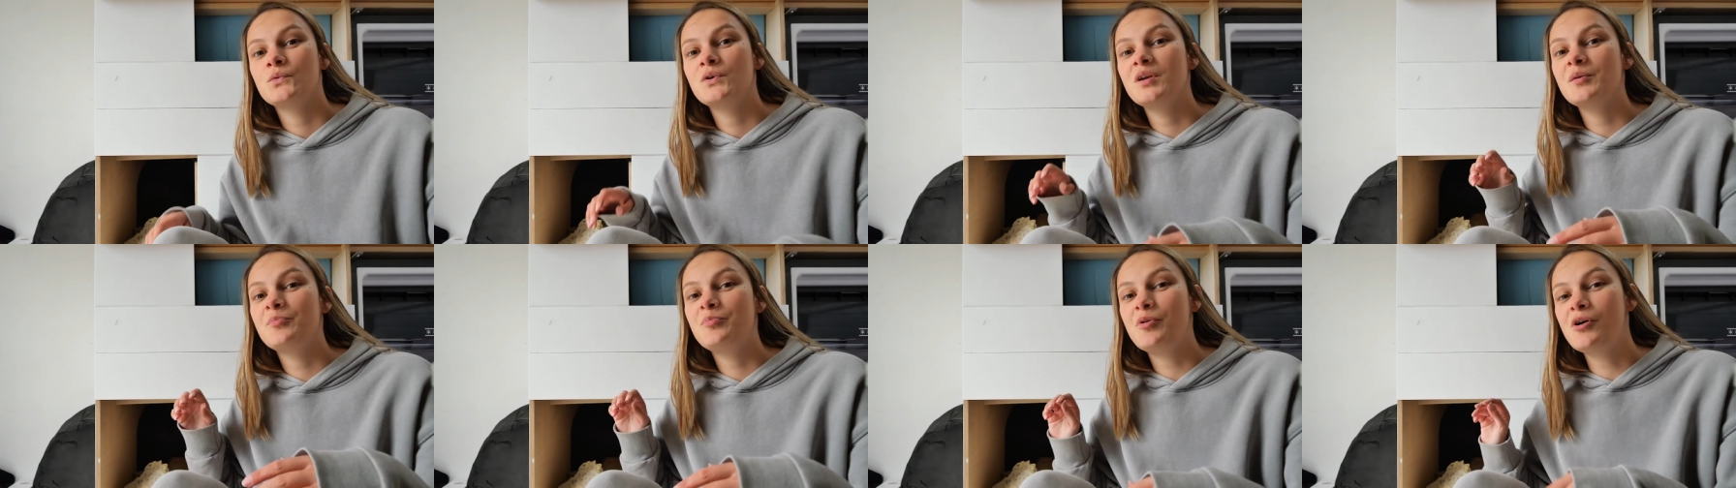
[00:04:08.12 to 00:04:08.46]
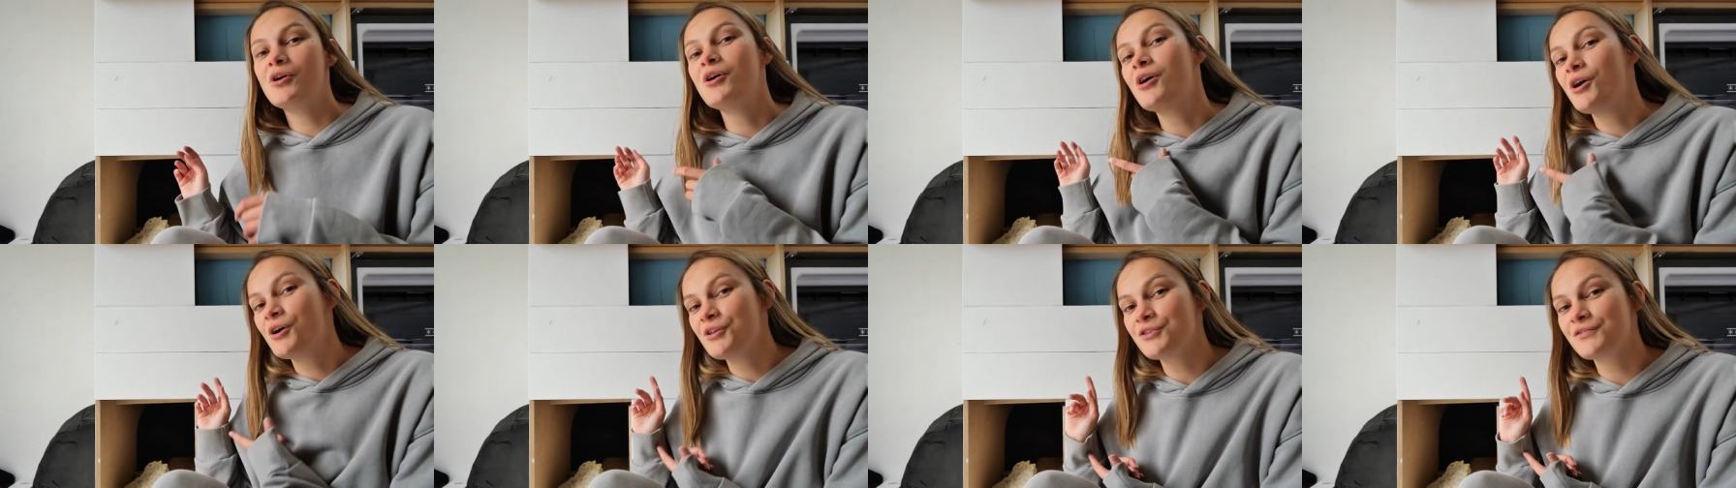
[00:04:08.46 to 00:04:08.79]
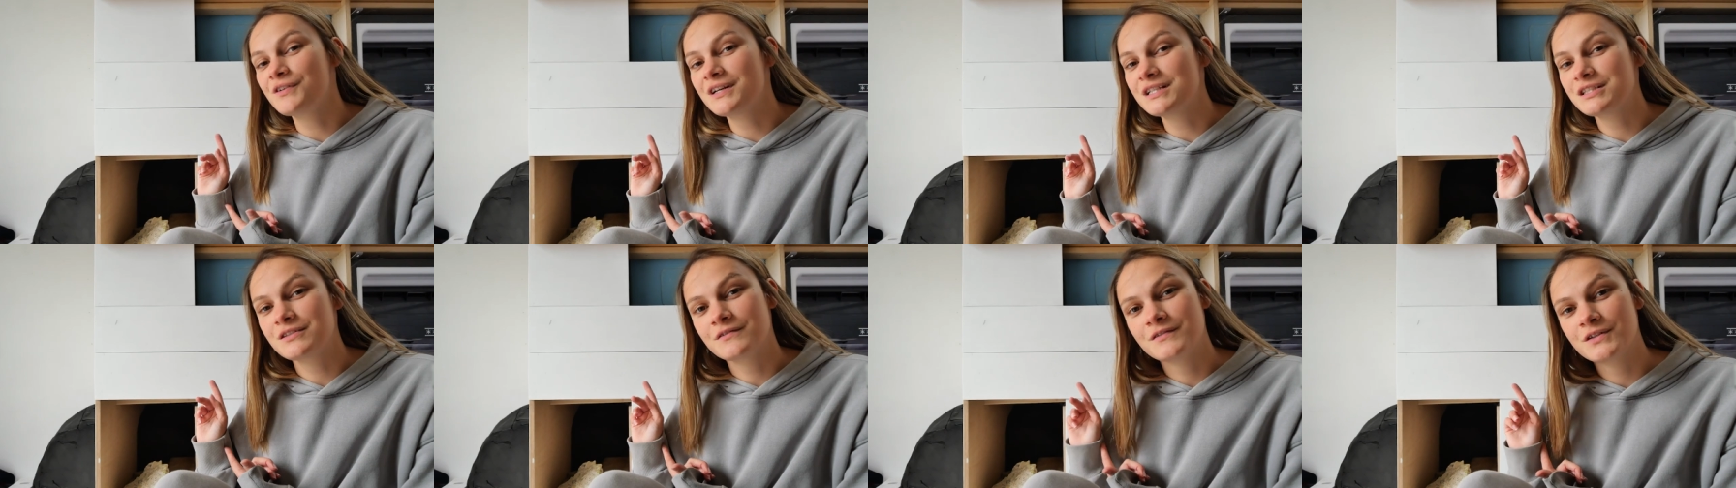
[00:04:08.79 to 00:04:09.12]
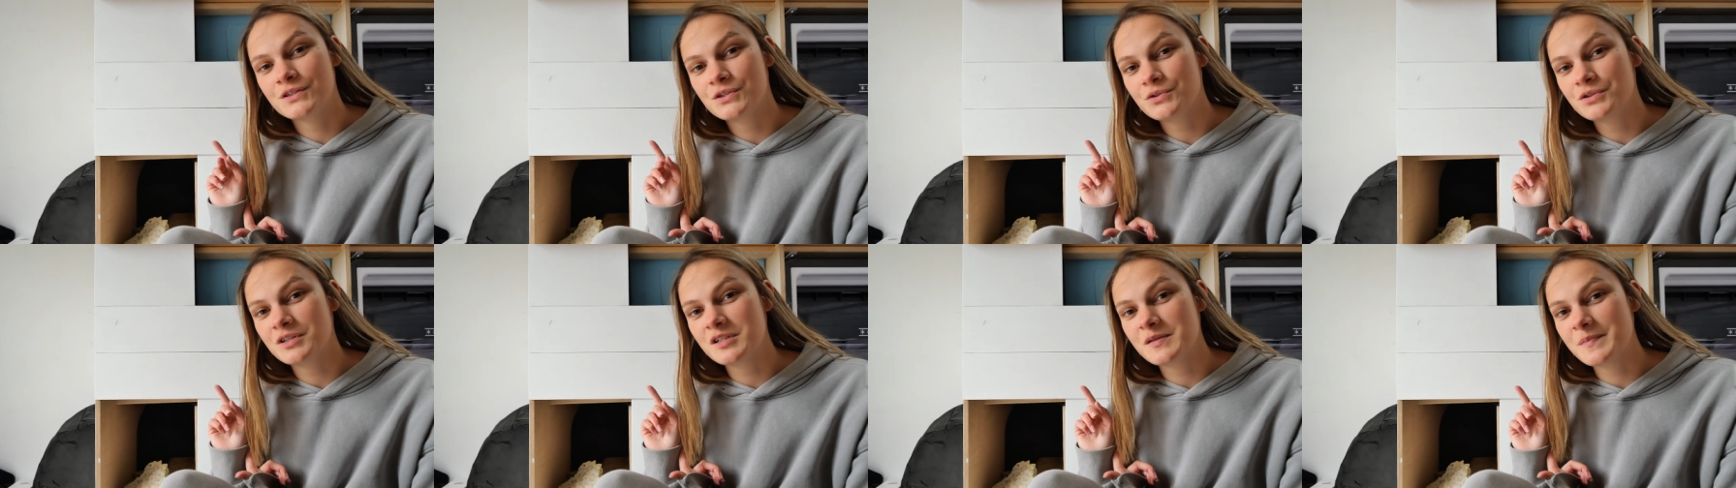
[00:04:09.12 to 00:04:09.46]
we put all the rest of the
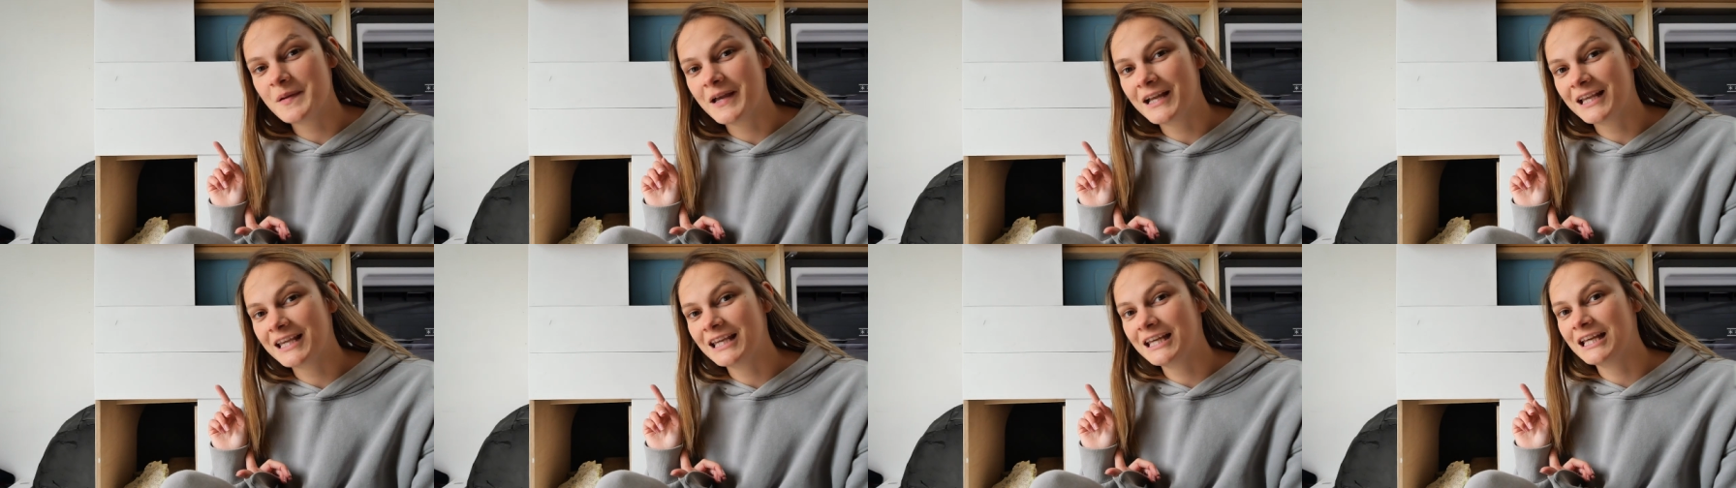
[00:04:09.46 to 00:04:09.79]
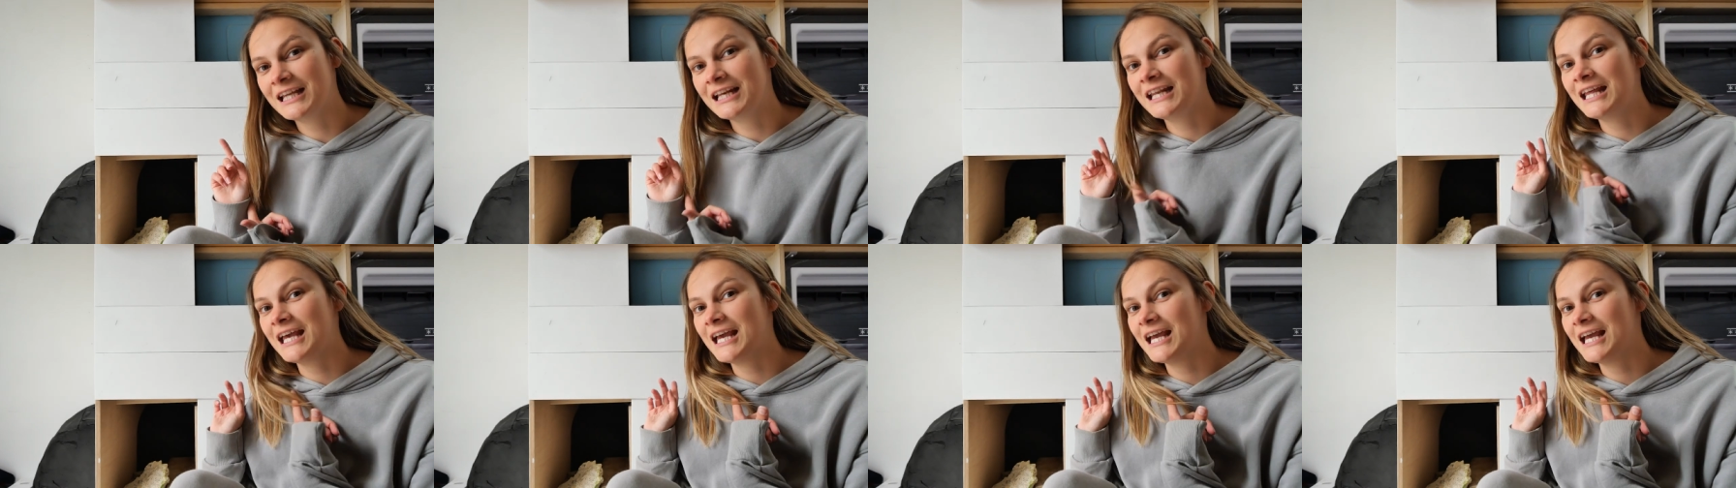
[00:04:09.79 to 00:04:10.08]
drawers back in